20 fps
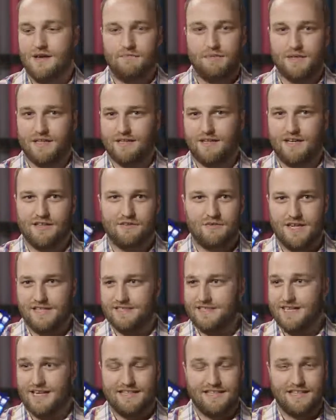But
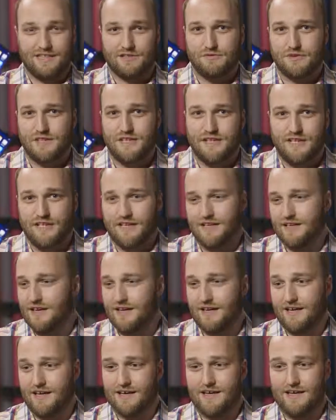otherwise, I think it's really neat,
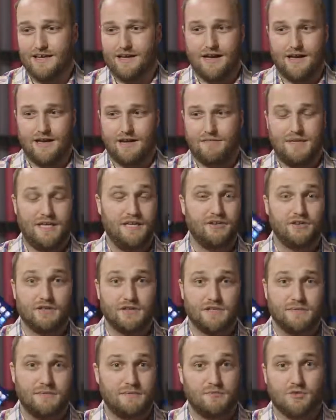and I'm eager
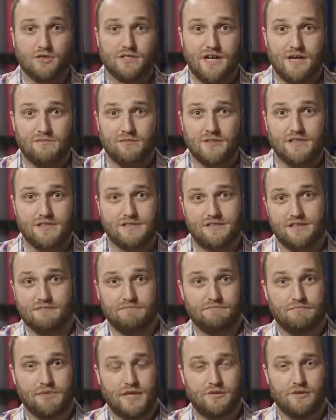to spend more time with this
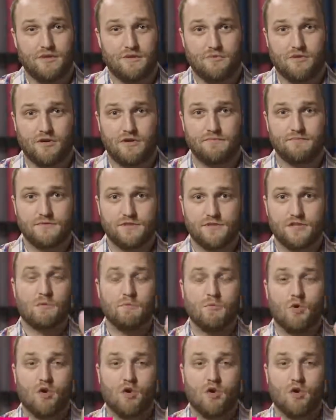and play with it more. For